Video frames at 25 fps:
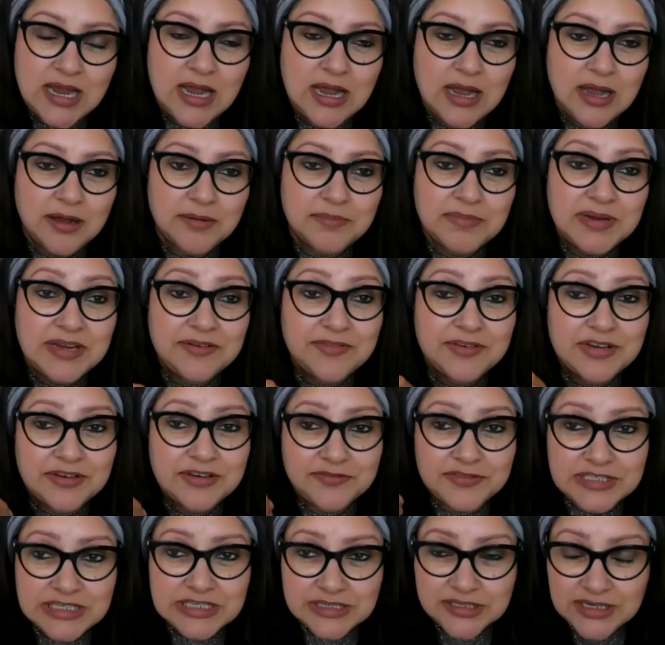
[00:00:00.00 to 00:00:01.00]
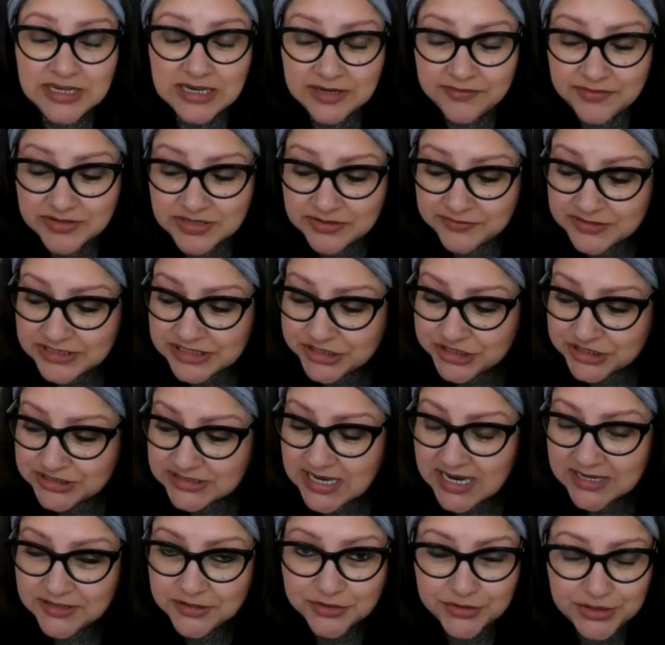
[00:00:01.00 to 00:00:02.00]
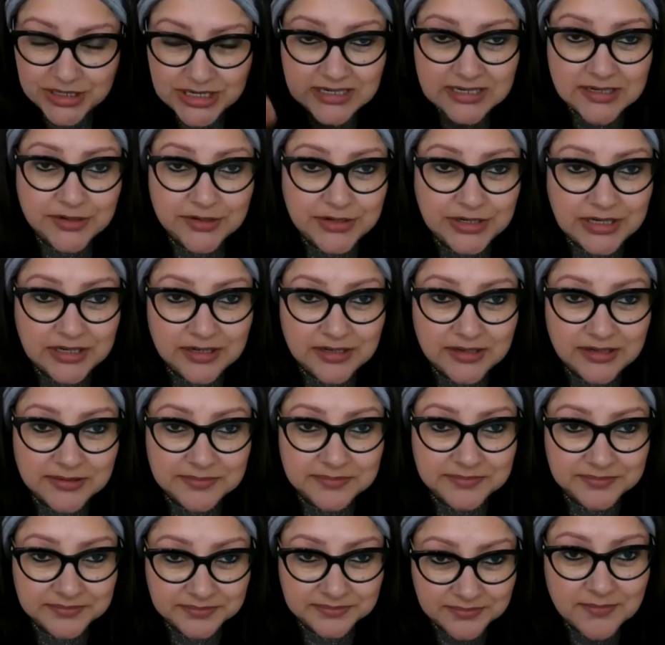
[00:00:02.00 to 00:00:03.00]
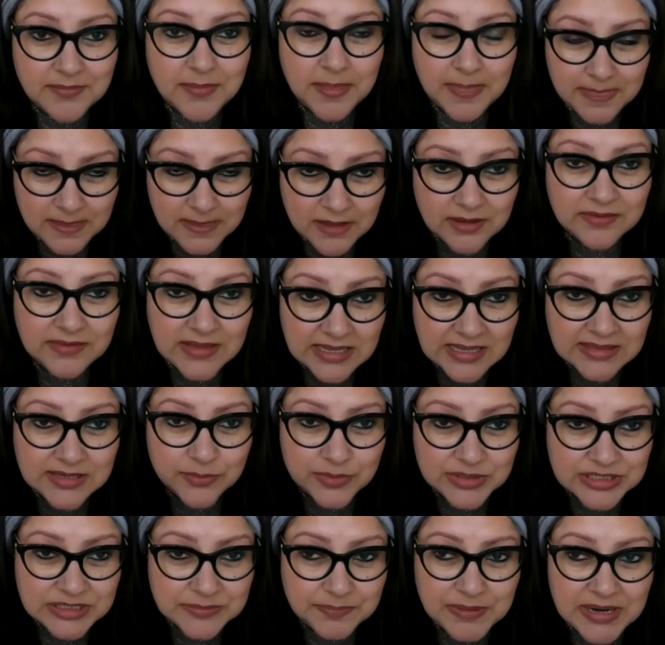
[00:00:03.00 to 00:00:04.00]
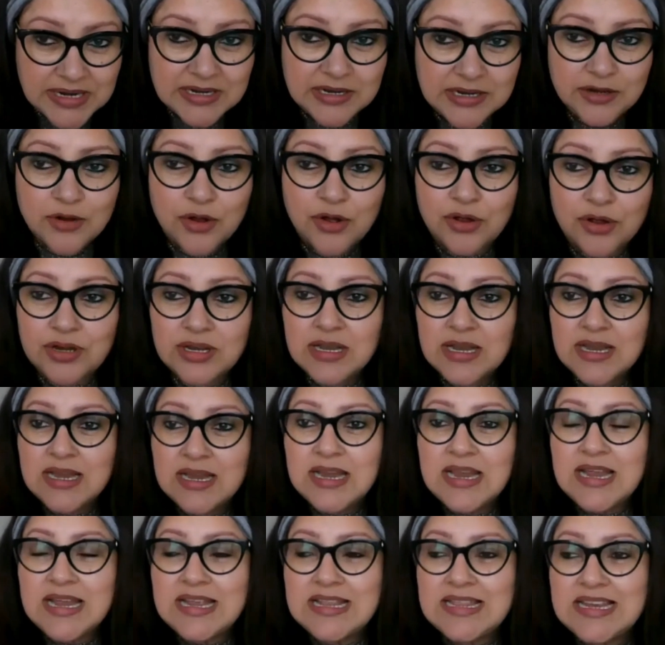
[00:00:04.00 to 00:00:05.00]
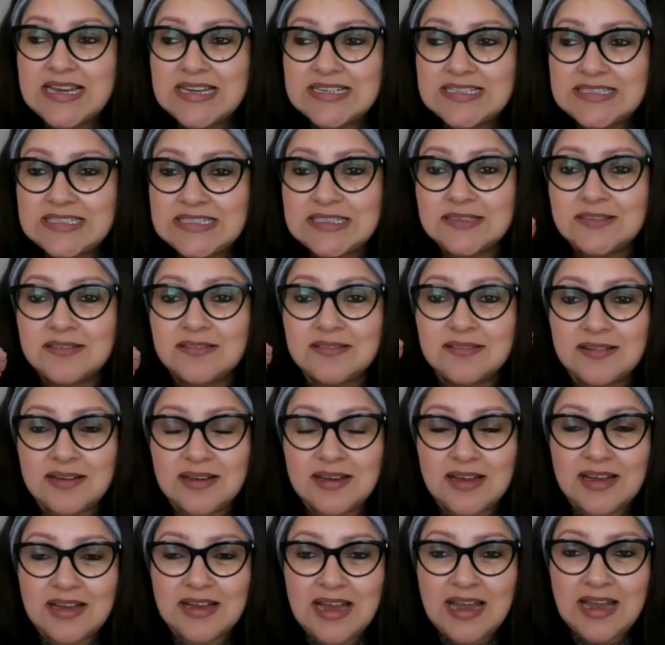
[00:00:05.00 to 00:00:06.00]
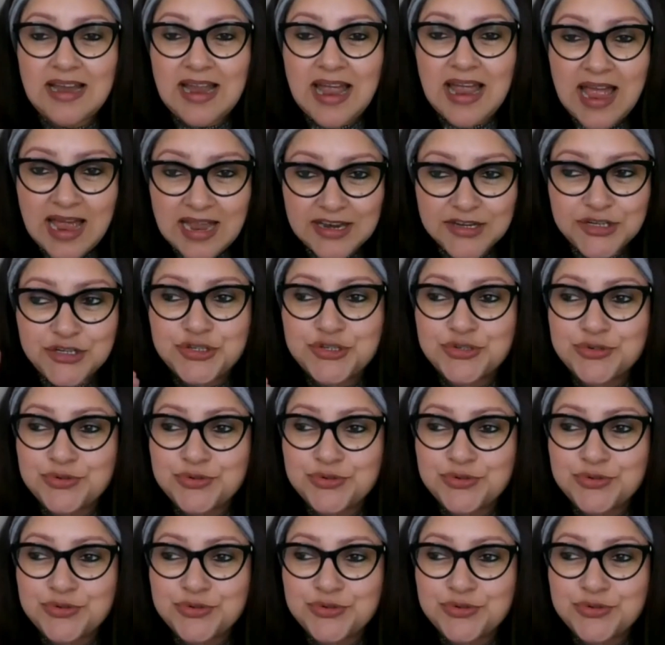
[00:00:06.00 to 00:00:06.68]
Even if teachers had great curriculum that they were depending on, they still had